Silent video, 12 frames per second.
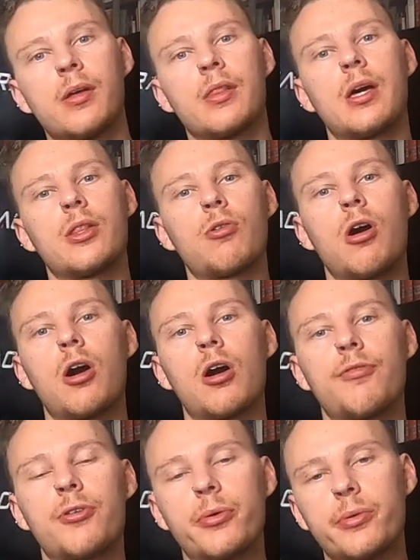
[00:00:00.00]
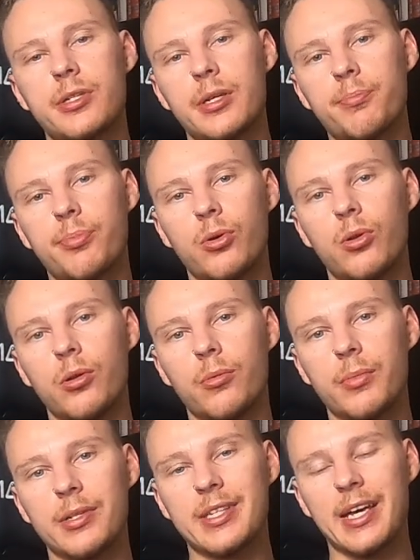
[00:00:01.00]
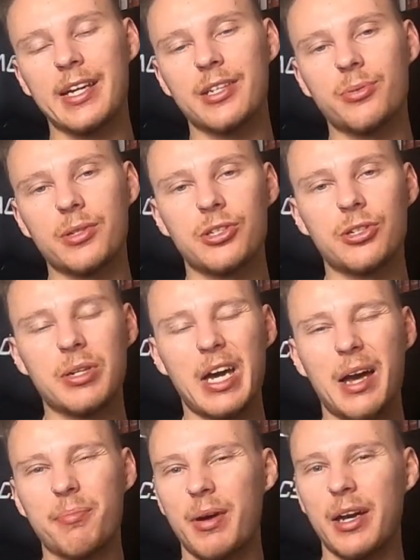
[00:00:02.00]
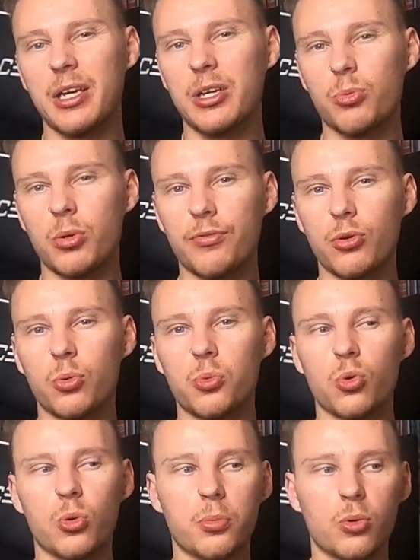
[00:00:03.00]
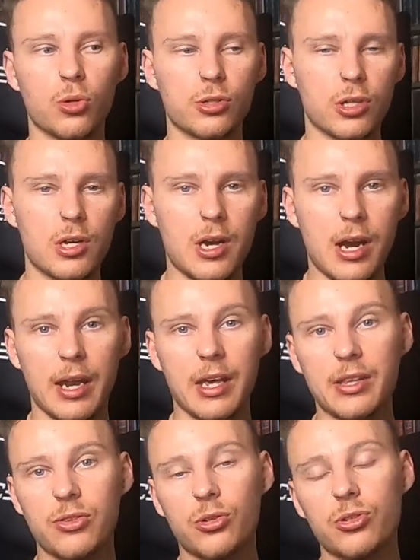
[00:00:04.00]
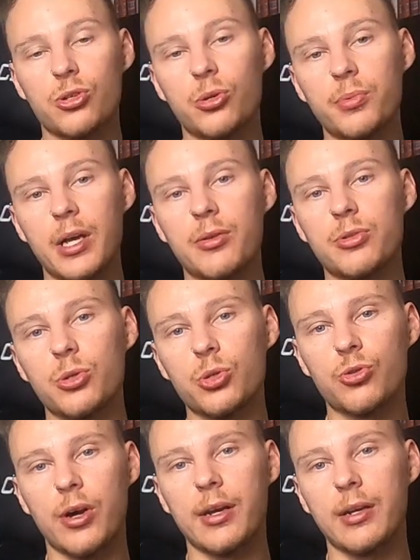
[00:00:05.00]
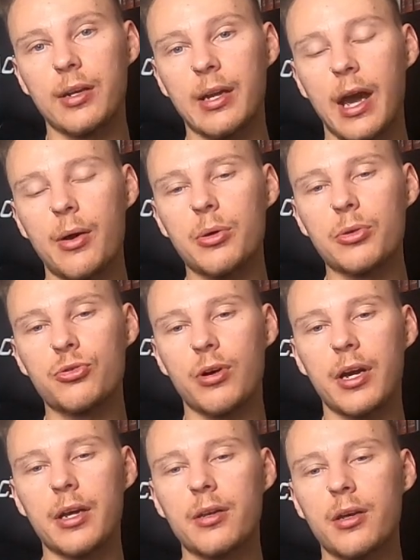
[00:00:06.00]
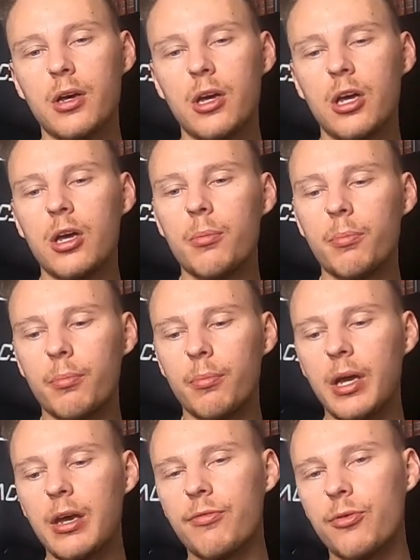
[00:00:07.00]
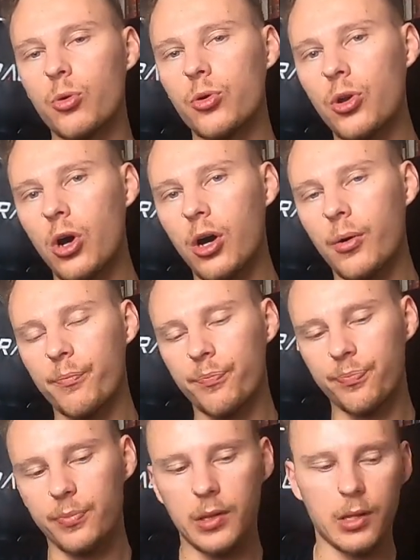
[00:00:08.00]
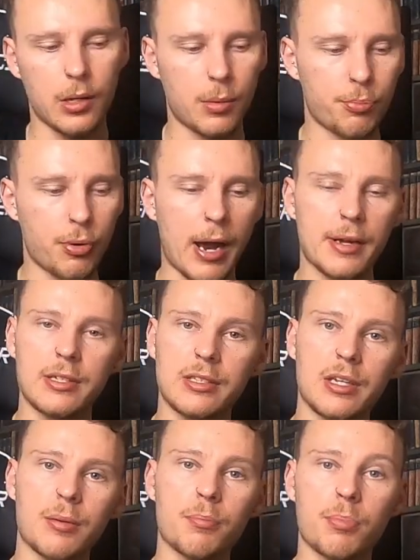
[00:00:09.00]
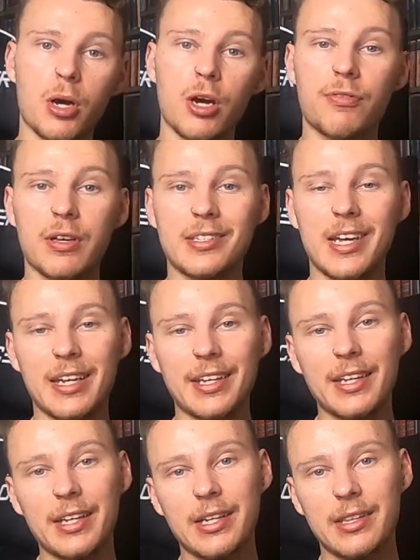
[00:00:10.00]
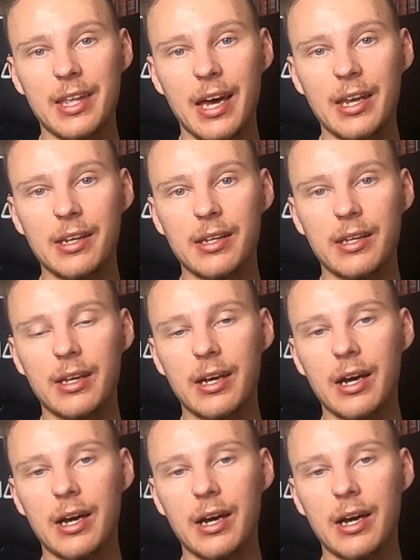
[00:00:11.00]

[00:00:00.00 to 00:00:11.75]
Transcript: Now there are a few simple mistakes which you can make with your wall balls, and it does come down to your training and how you train. If you're not practicing perfect technique, then